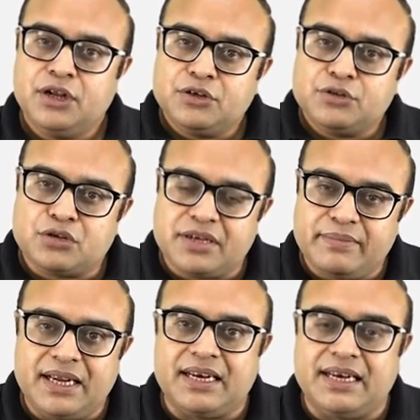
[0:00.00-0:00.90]
So
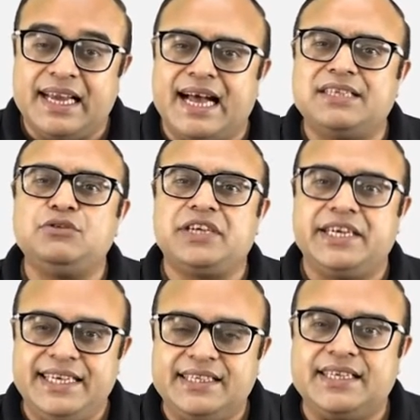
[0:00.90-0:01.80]
similarly, as you
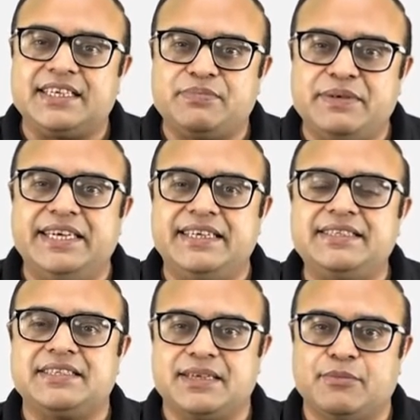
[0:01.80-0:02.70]
studied in the respiratory
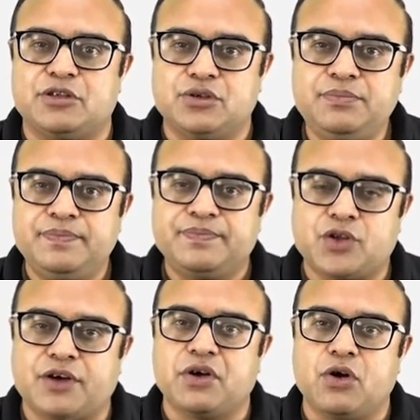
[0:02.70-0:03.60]
system also
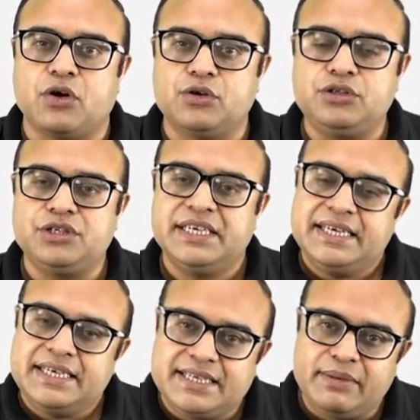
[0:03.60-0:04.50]
of the cockroach,
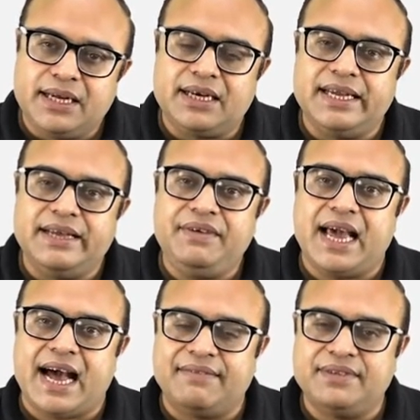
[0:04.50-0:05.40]
similarly we
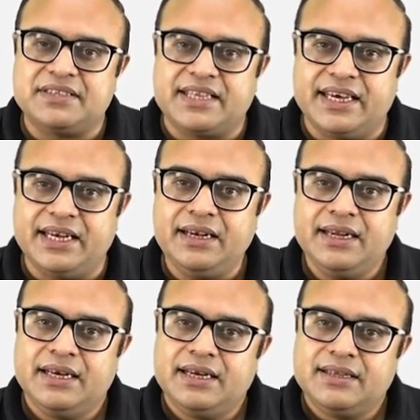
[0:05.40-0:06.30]
have this thing in
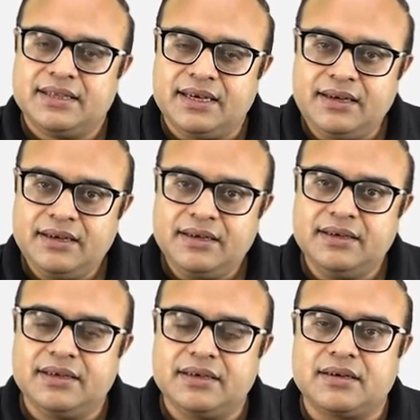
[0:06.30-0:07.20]
the
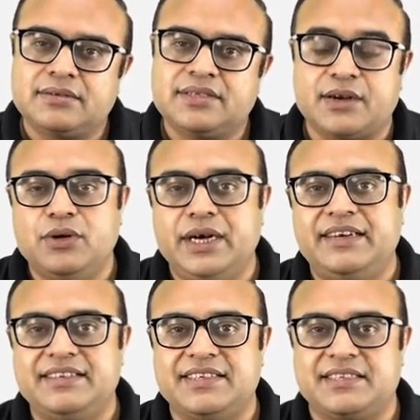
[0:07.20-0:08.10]

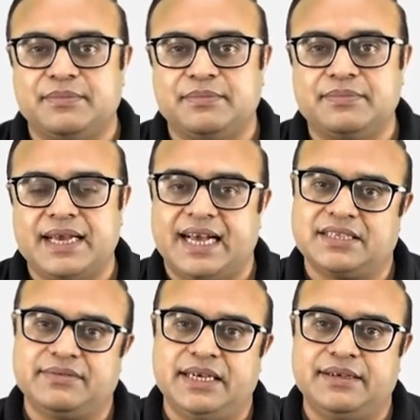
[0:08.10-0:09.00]
circulatory system
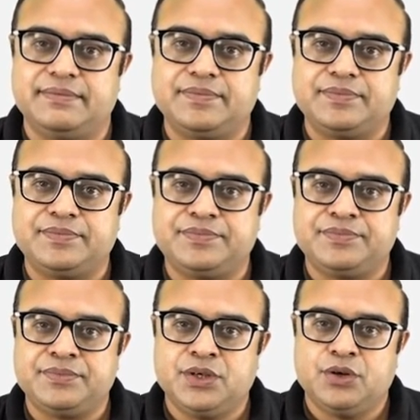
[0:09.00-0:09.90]
as well.
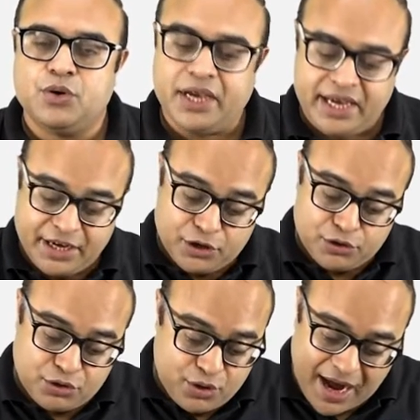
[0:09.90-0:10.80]
Okay,
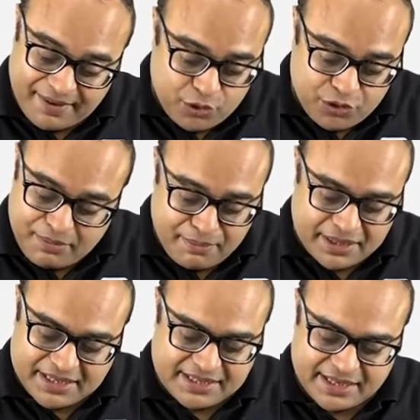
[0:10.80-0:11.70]
so you have to remember
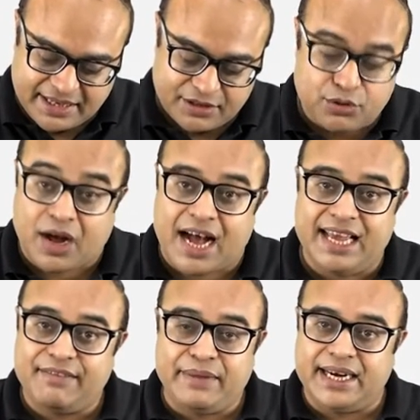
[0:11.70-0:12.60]
this thing. So I
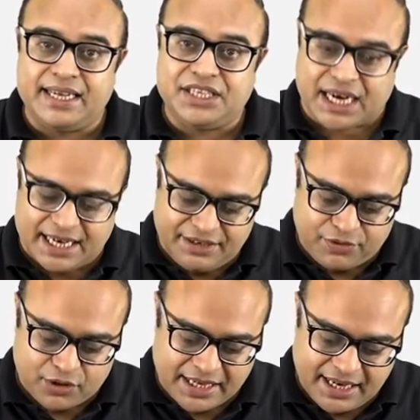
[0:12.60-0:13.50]
have made a chart
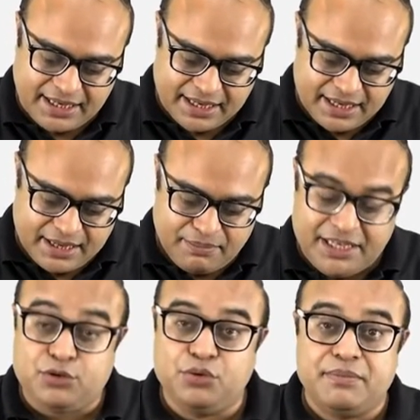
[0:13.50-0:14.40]
for that.
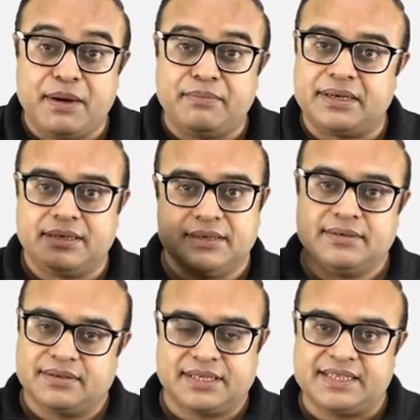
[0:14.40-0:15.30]
Please do remember
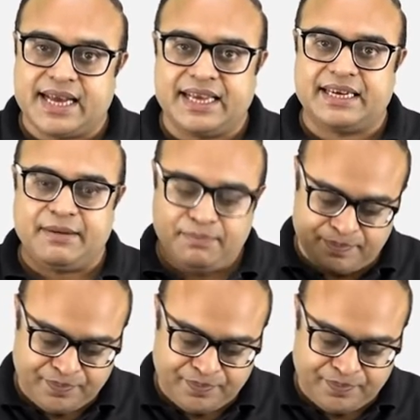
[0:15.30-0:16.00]
this diagram.